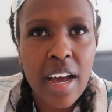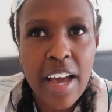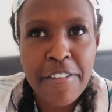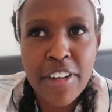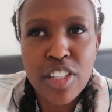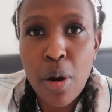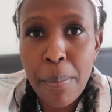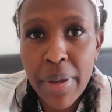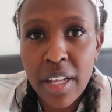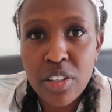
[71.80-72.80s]
I felt
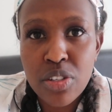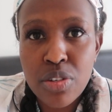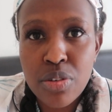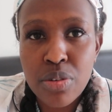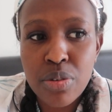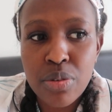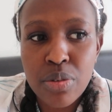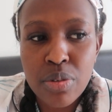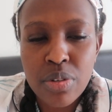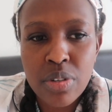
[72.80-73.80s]
compelled
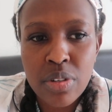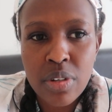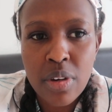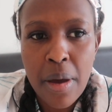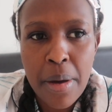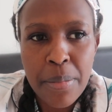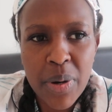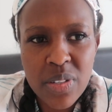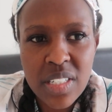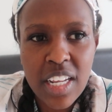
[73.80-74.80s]
to
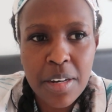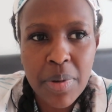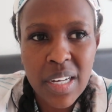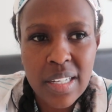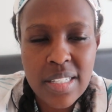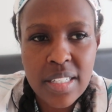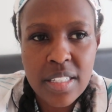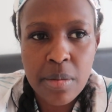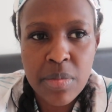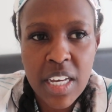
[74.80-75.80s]
post it because
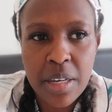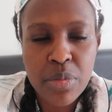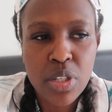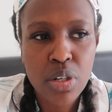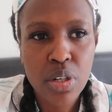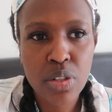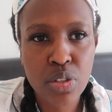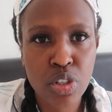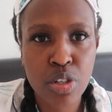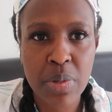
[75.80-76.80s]
sometimes
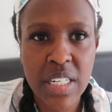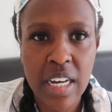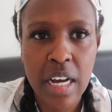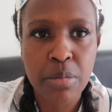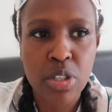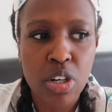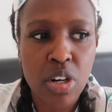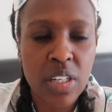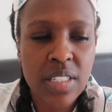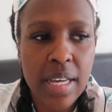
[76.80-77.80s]
social media comes
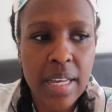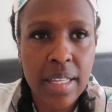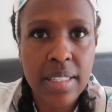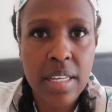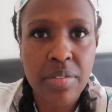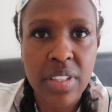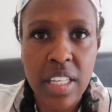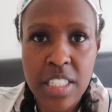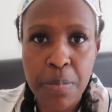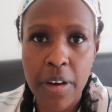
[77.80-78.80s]
across as
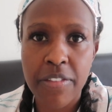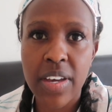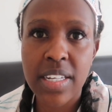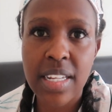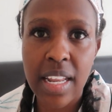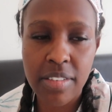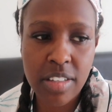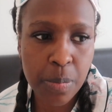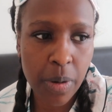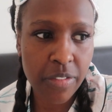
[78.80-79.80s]
everything's perfect, life
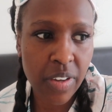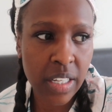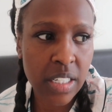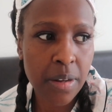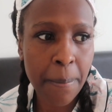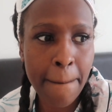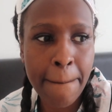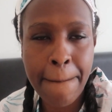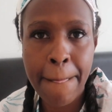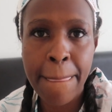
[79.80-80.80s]
is perfect,
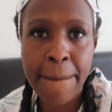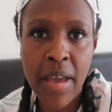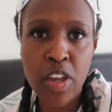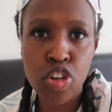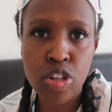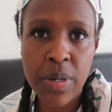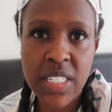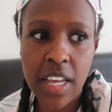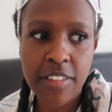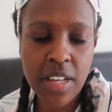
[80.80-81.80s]

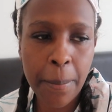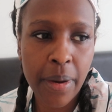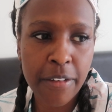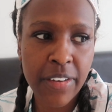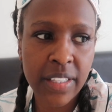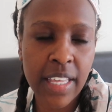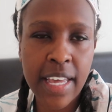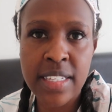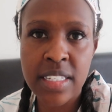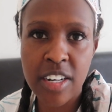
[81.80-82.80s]
YouTubers' lives are perfect, their
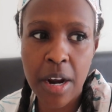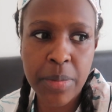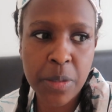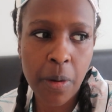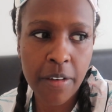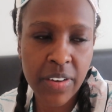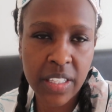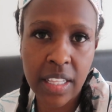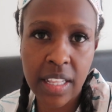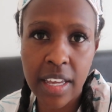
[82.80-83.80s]
Instagram is
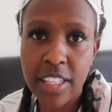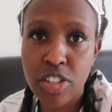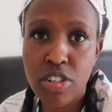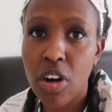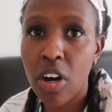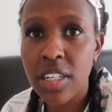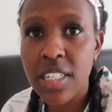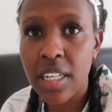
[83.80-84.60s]
perfect. It's not.